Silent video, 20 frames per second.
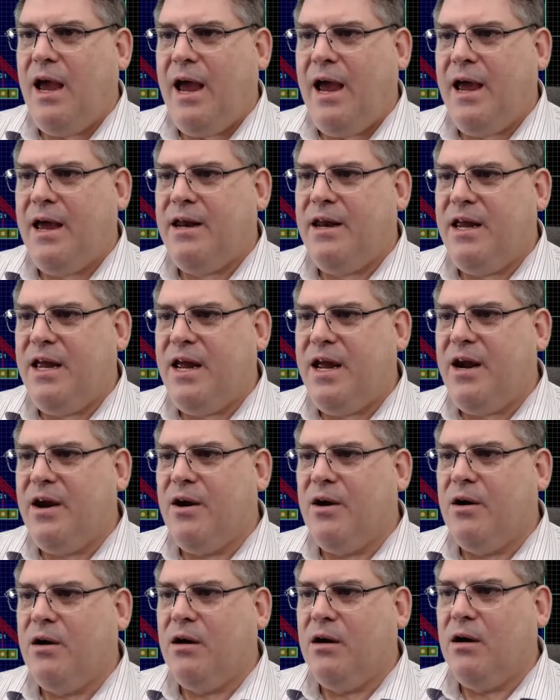And
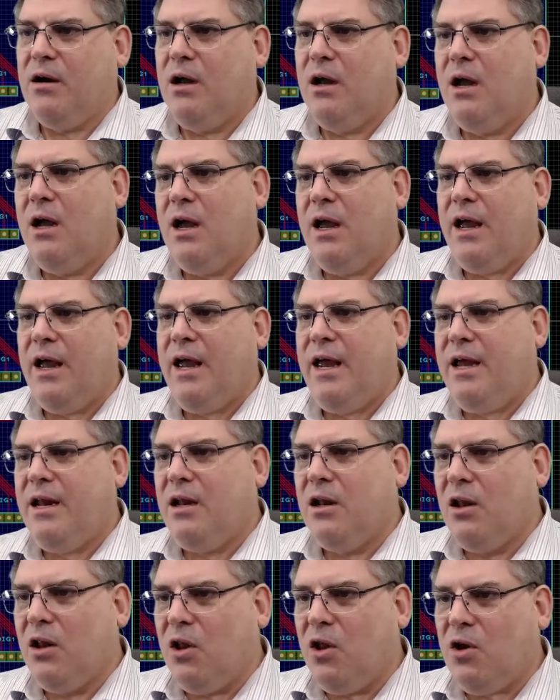here
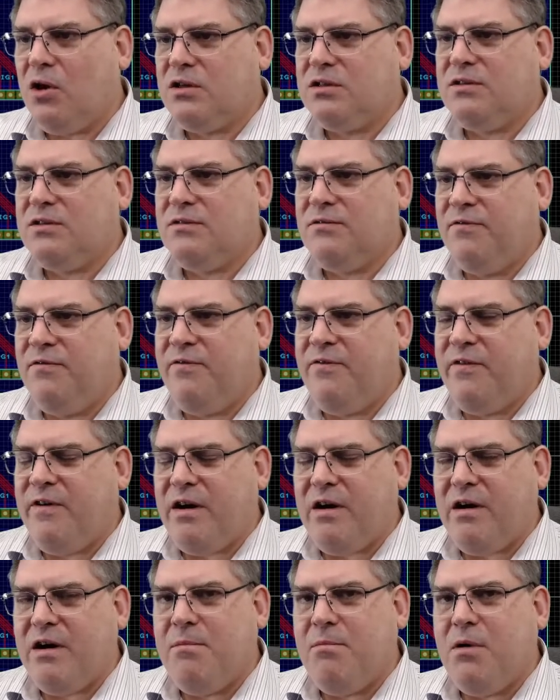it looks
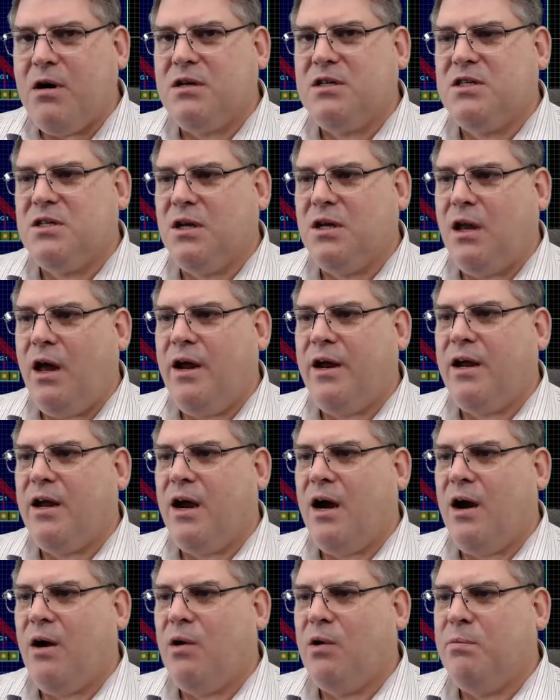very much like
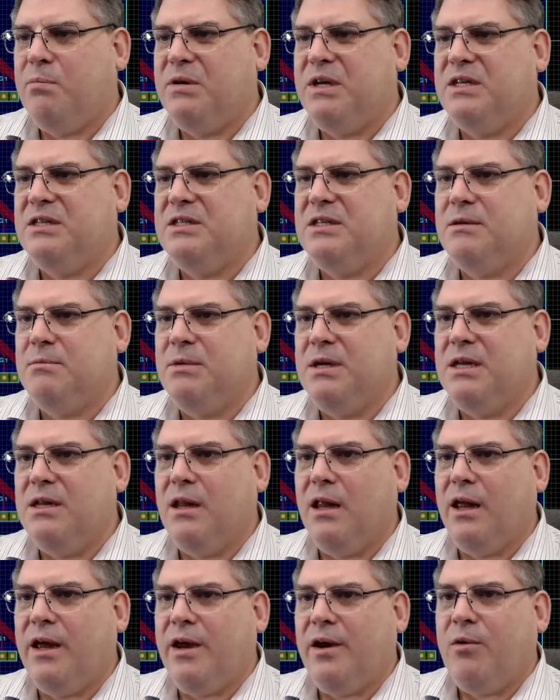our PCB
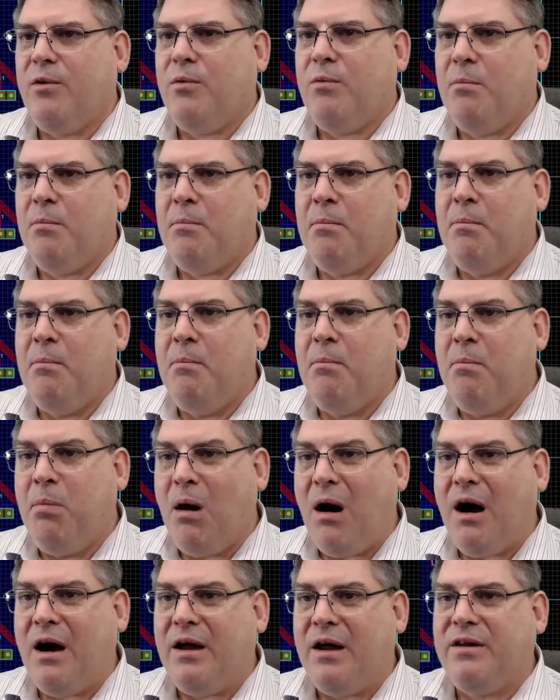layout,
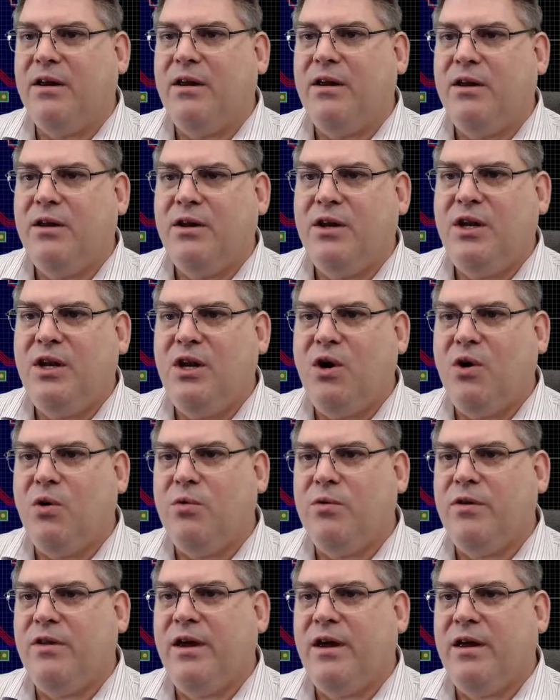but
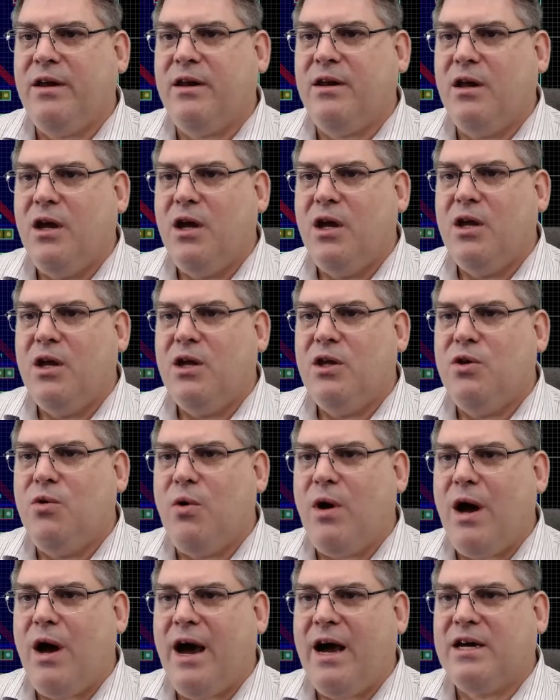note that
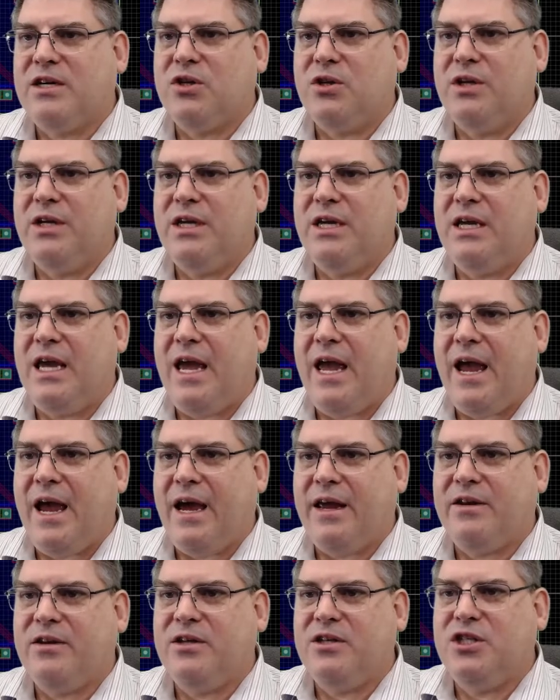you actually
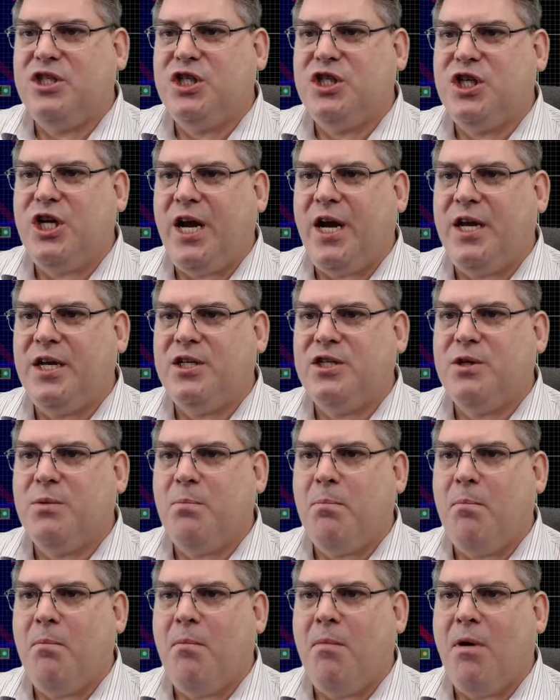can't change
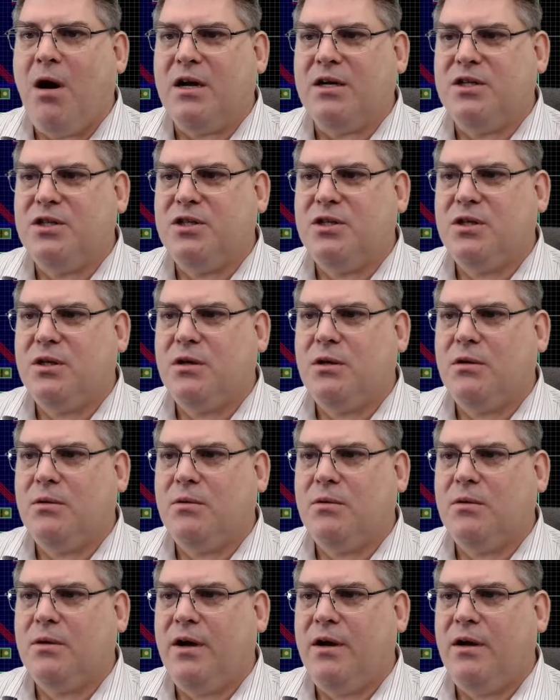much.
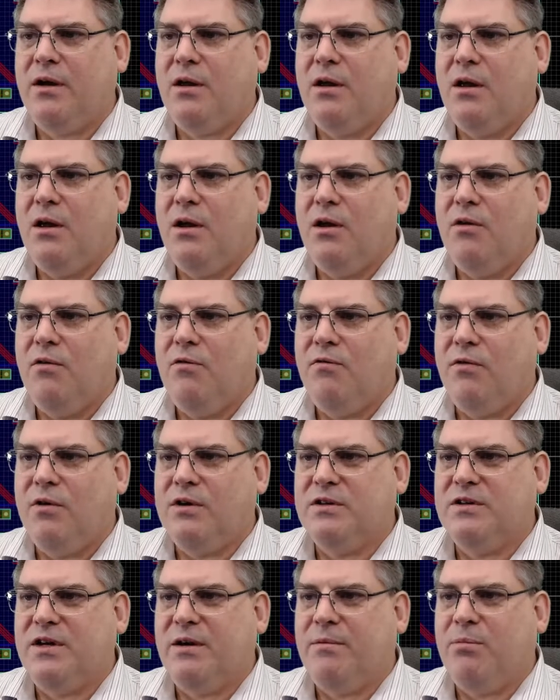Okay. For
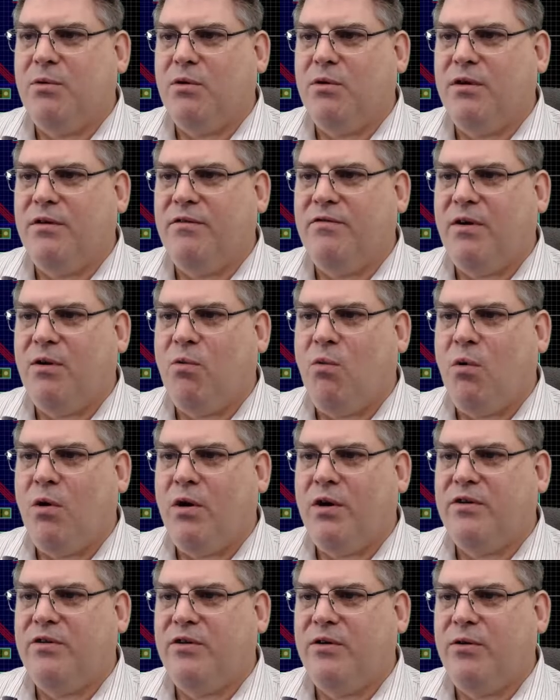example, if I
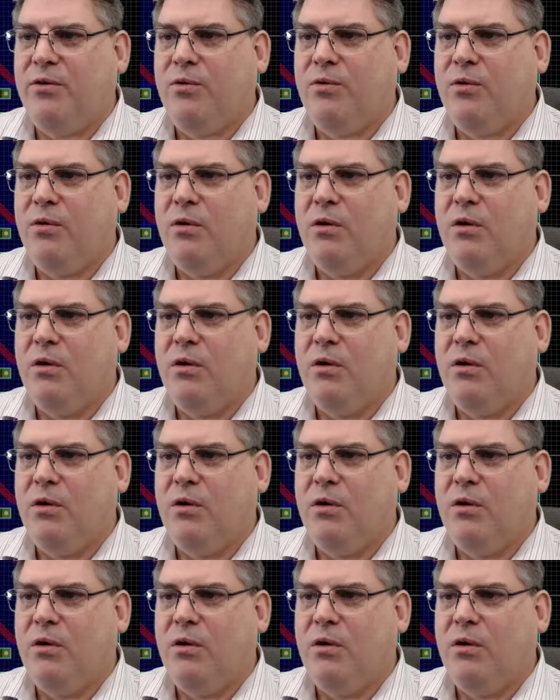wanted to